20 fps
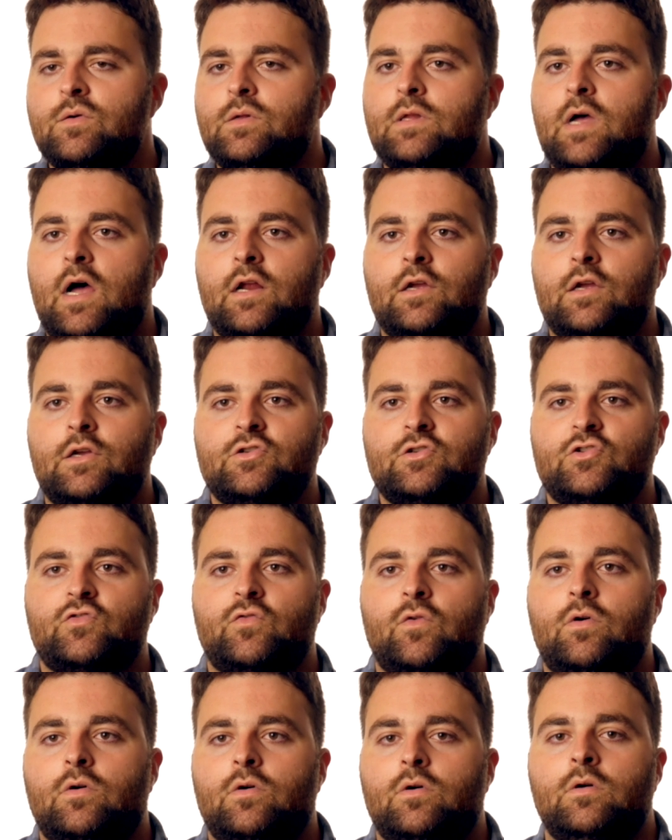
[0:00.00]
a lot of
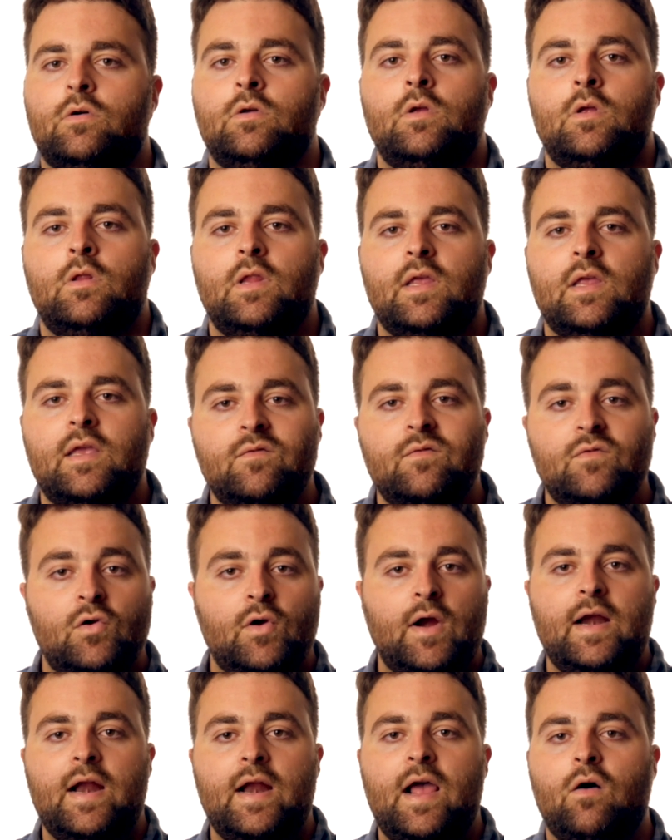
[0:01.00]
control. Like even
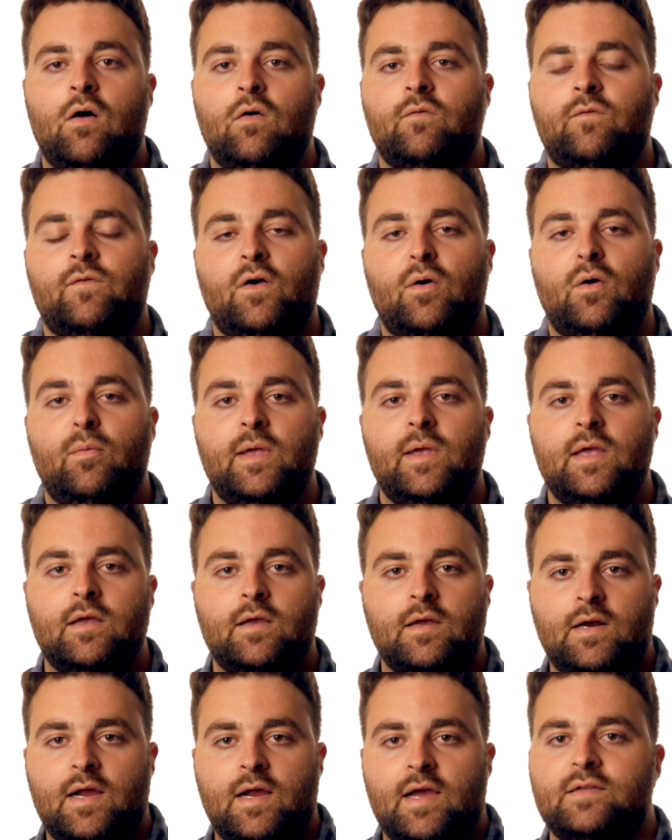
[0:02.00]
right now I'm
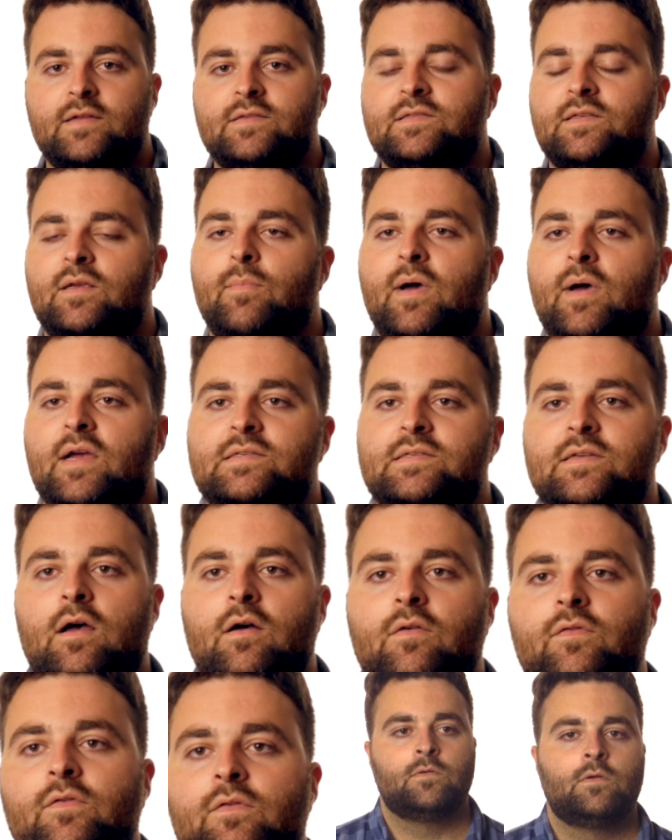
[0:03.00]
filming and I can see
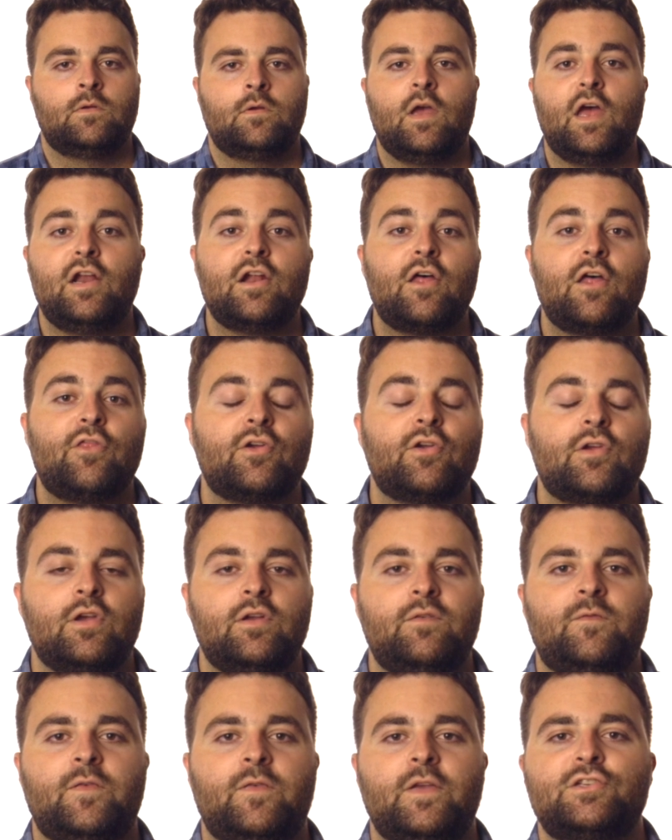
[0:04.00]
myself. Another
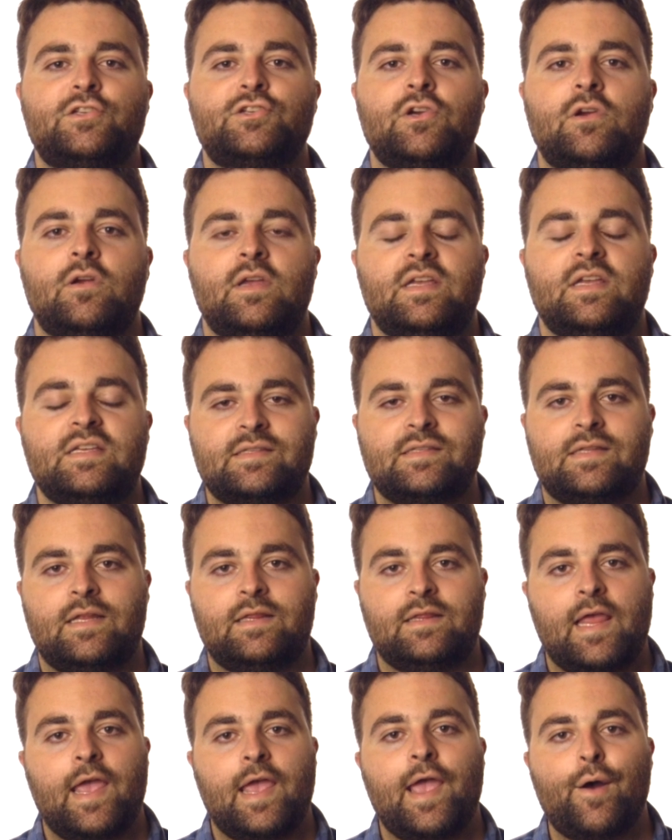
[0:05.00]
good feature is the
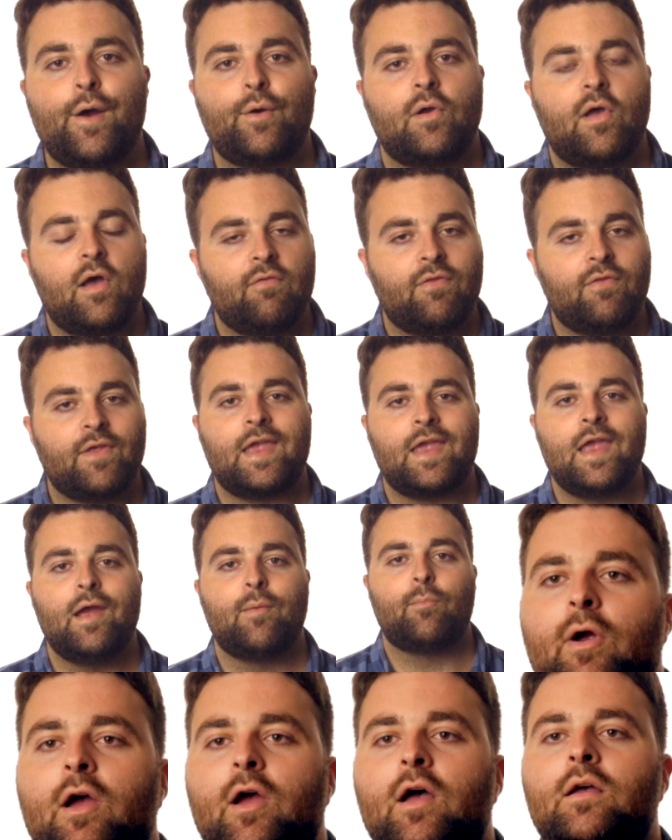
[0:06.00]
layout of the
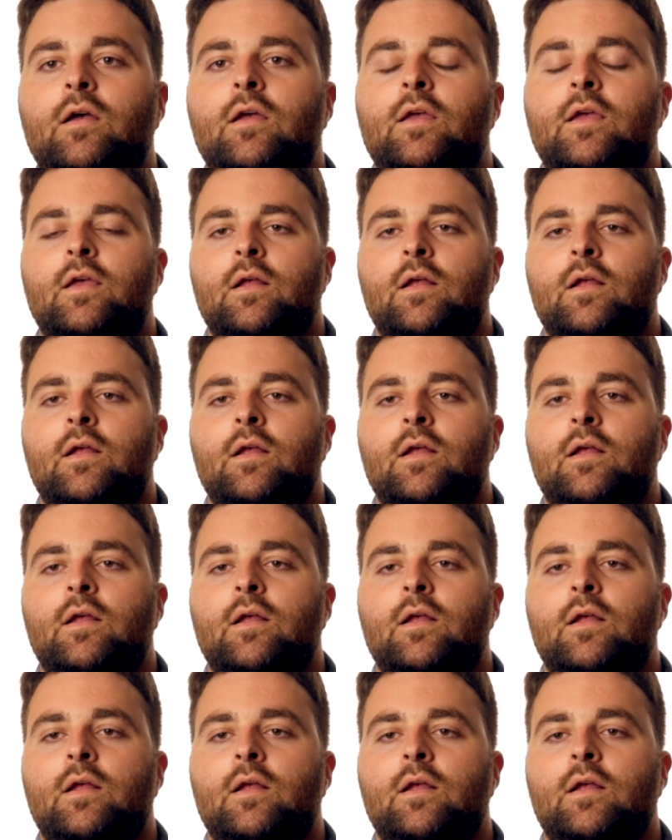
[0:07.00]
camera.